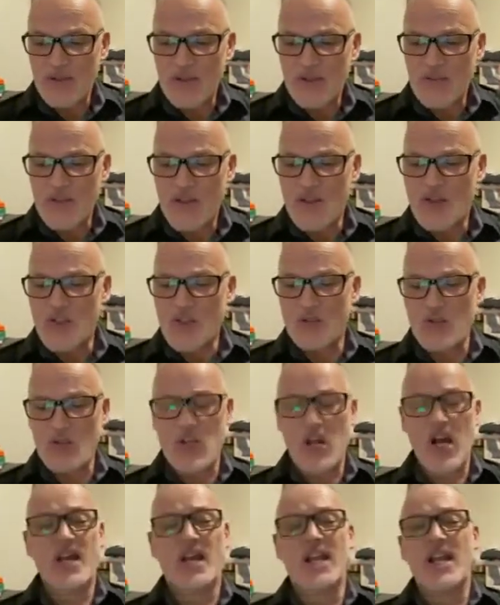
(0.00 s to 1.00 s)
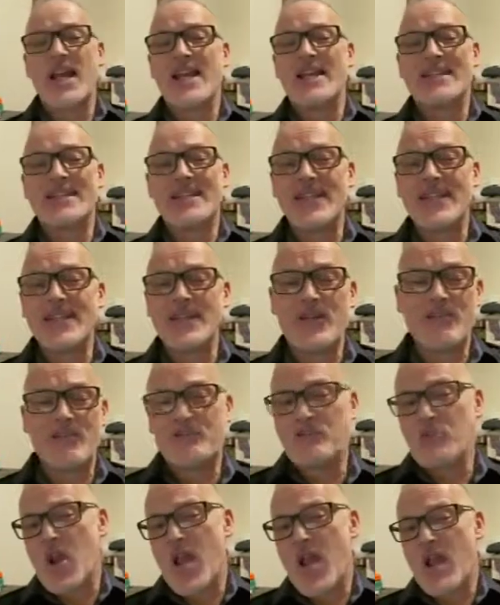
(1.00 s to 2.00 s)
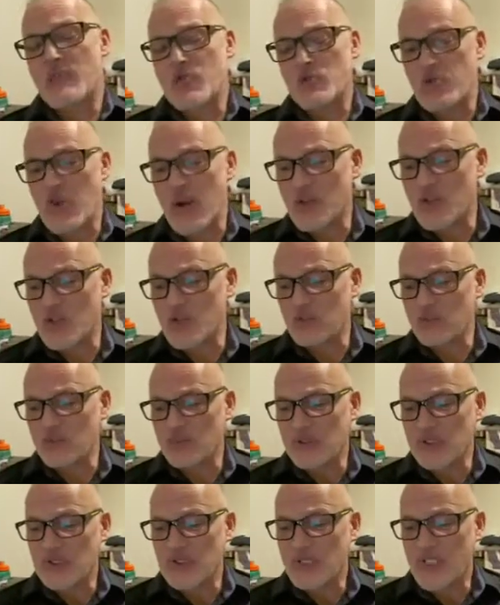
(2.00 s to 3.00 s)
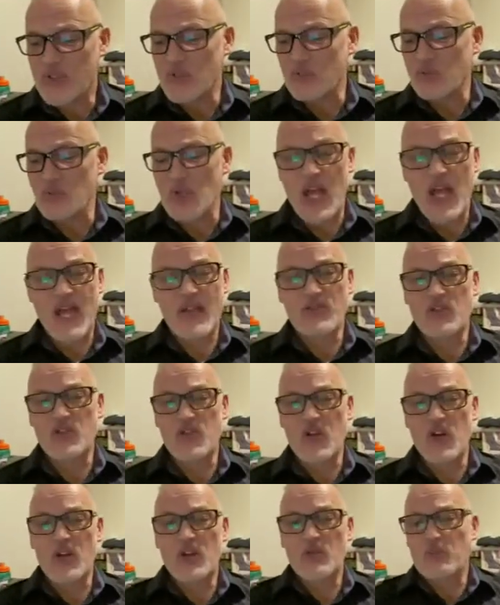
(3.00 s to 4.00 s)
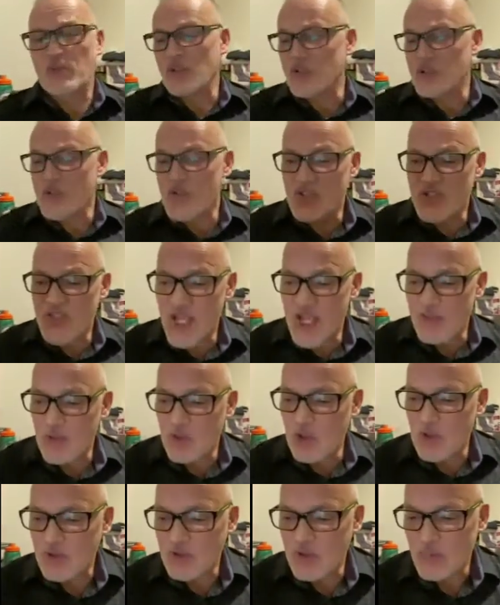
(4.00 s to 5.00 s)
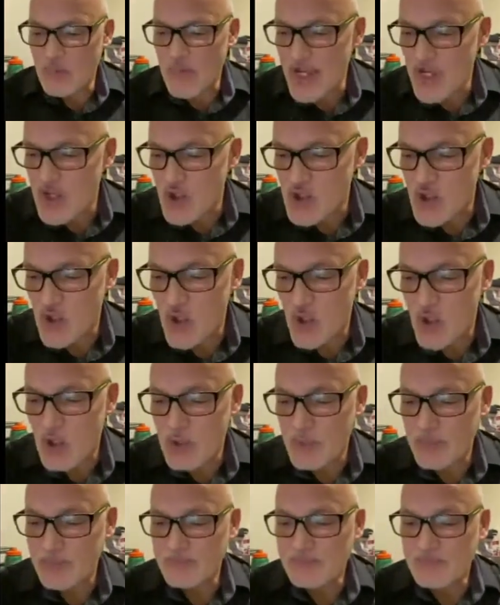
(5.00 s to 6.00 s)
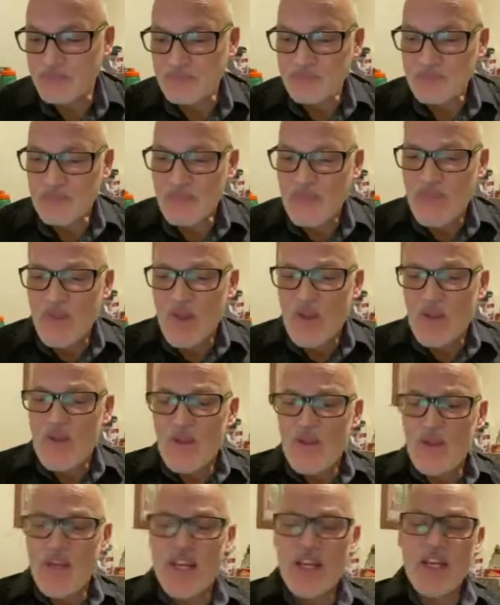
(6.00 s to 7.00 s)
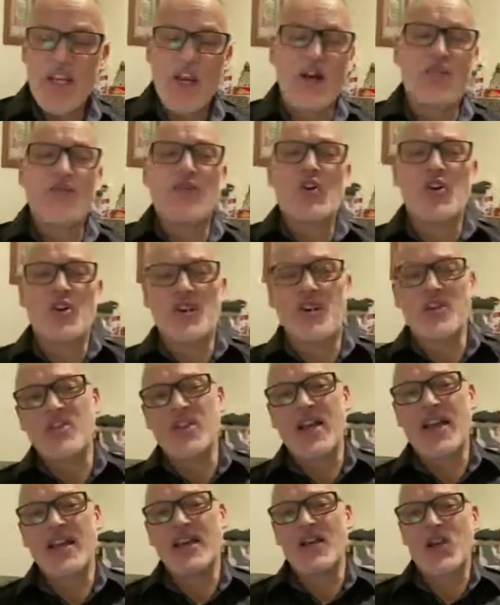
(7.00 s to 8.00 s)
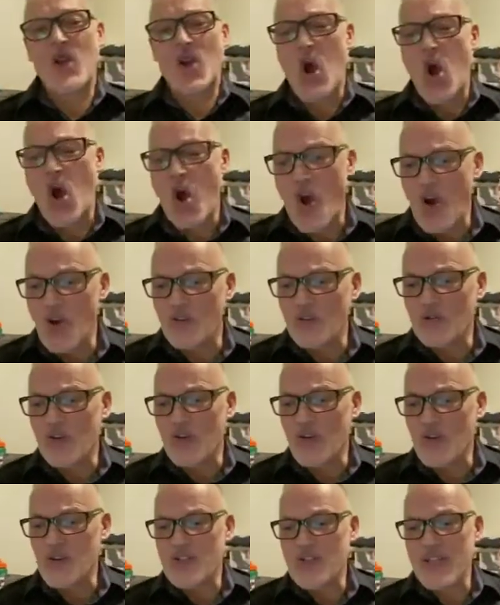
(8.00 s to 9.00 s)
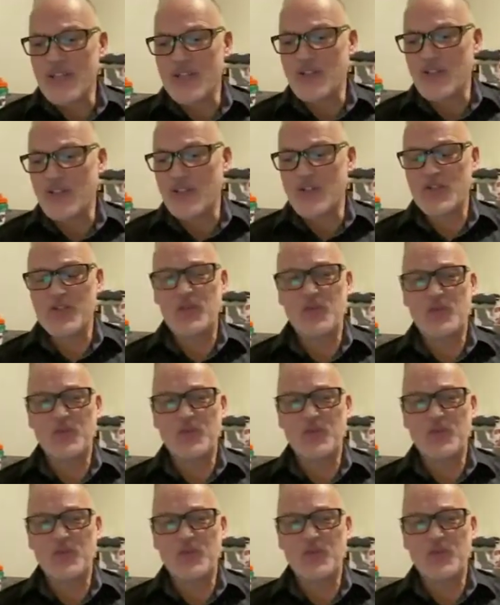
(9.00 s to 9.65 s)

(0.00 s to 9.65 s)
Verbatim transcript: Then someone got an idea to perhaps buy some, get some livestock, build a stable, a manger. Then a governor decided to call for a census.